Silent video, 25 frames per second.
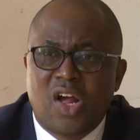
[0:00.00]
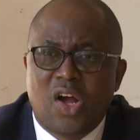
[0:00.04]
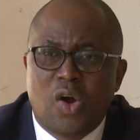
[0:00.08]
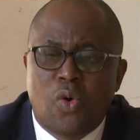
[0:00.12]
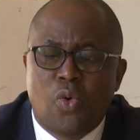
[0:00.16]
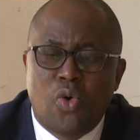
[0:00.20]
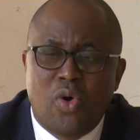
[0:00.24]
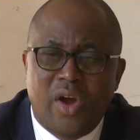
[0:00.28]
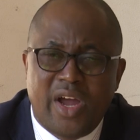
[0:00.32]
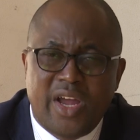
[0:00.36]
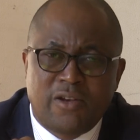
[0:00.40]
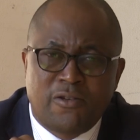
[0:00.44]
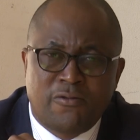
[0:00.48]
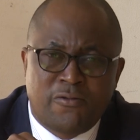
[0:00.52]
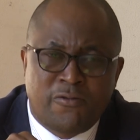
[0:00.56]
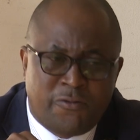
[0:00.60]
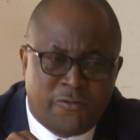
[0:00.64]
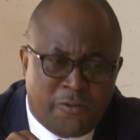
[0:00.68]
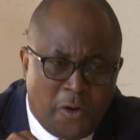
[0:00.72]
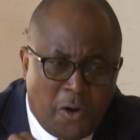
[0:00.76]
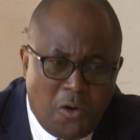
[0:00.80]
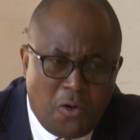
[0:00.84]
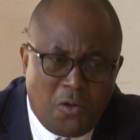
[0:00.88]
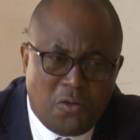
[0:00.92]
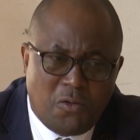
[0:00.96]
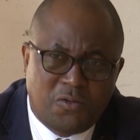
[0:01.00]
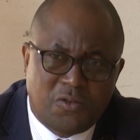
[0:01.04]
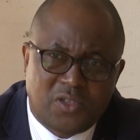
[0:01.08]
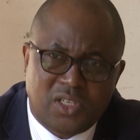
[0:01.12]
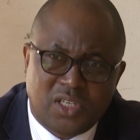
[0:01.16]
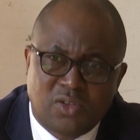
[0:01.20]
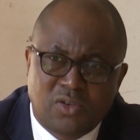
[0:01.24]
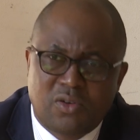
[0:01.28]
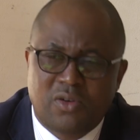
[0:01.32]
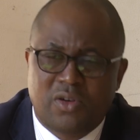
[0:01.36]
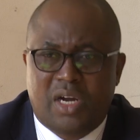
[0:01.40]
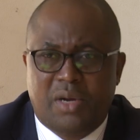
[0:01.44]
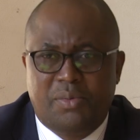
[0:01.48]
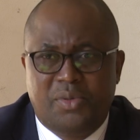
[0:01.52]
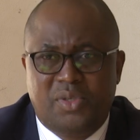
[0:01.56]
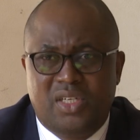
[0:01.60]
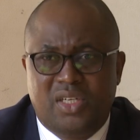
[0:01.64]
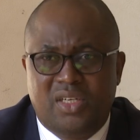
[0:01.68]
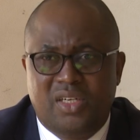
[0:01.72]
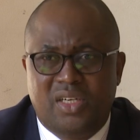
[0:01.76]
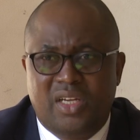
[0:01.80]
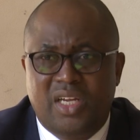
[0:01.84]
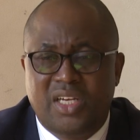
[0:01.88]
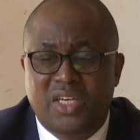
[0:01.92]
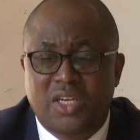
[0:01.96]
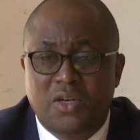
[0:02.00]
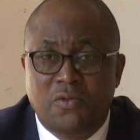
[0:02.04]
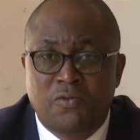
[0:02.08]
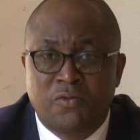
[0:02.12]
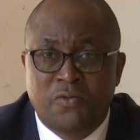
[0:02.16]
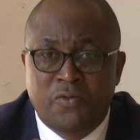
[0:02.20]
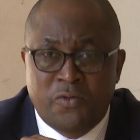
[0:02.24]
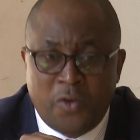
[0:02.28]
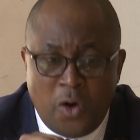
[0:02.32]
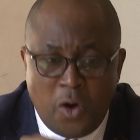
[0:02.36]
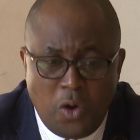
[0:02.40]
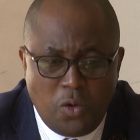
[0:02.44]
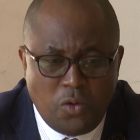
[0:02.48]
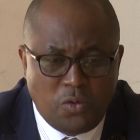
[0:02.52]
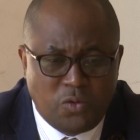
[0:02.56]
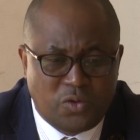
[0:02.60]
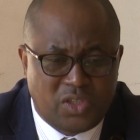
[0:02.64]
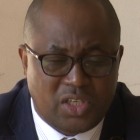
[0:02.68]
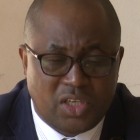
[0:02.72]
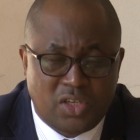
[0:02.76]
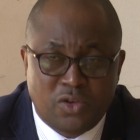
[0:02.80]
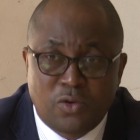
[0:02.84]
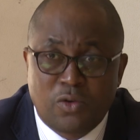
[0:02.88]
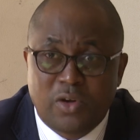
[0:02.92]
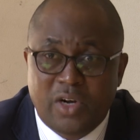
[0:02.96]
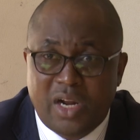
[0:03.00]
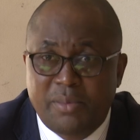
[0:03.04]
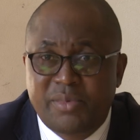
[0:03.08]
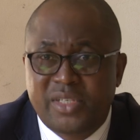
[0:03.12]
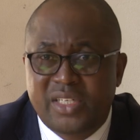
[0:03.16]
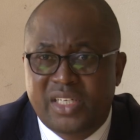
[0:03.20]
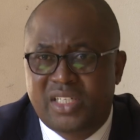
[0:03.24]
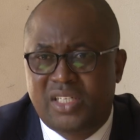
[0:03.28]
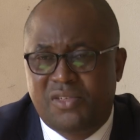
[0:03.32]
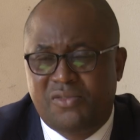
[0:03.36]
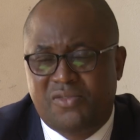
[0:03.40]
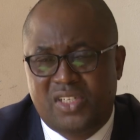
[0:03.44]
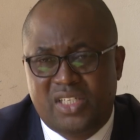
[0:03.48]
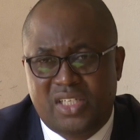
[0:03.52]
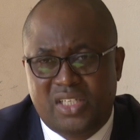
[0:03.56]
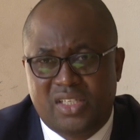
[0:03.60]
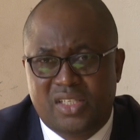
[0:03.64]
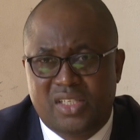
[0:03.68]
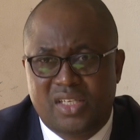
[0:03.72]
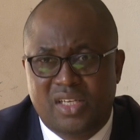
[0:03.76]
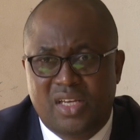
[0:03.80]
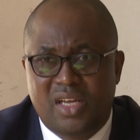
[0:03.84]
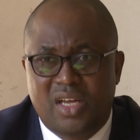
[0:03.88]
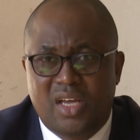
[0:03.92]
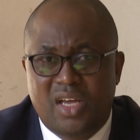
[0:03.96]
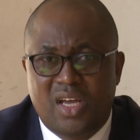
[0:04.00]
who are involved in corruption and involved in corrupt activities.